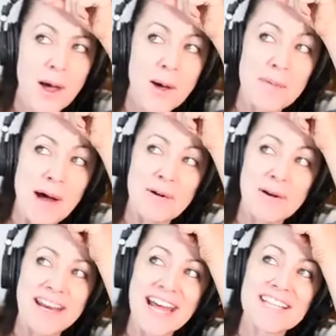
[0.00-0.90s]
about
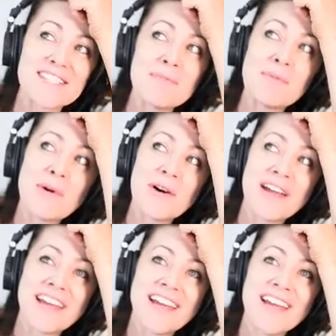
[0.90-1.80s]
it at some
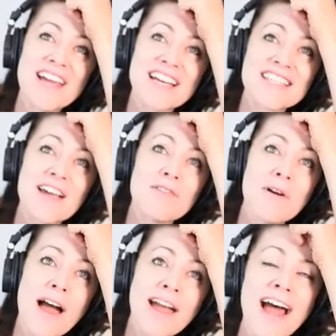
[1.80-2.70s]
point because I,
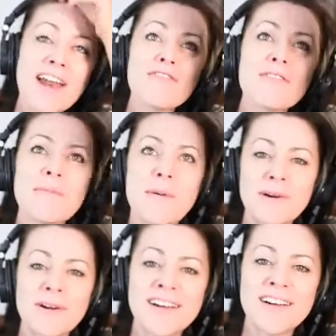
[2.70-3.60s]
I kind of remember